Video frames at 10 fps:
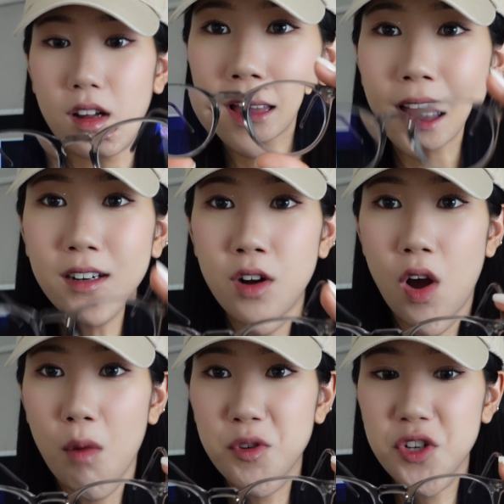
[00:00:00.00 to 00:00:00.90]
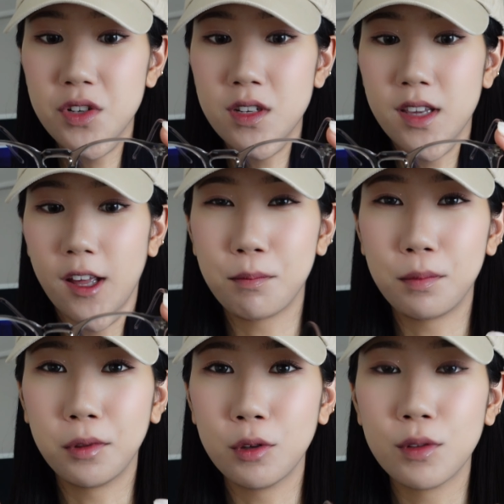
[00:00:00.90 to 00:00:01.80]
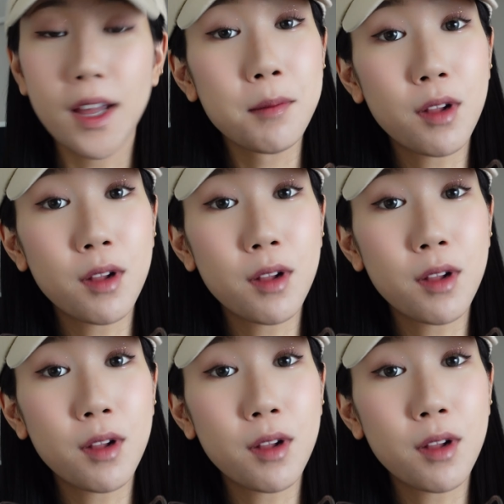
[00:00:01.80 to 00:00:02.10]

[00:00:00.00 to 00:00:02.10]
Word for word: I had an option to get blue light